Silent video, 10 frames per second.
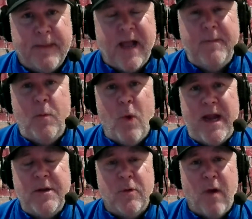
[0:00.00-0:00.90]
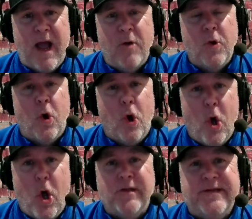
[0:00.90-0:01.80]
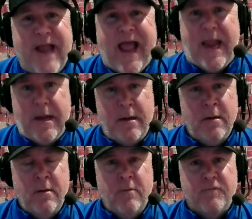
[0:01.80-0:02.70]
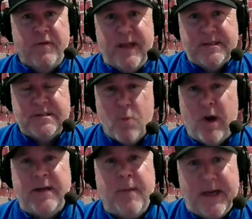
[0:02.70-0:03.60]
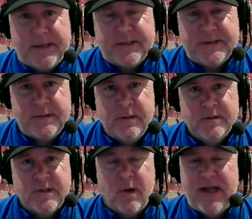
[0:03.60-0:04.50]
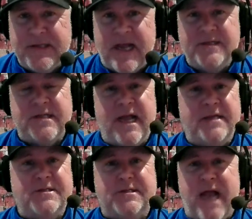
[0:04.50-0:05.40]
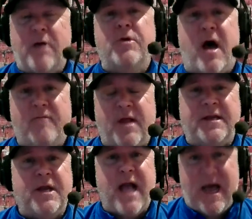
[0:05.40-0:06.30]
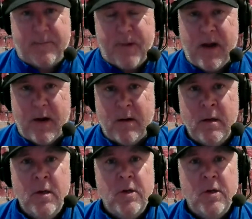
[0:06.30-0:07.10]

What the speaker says: I've been waiting around all day for this 20 minutes. So I said, sound off like you got a pair.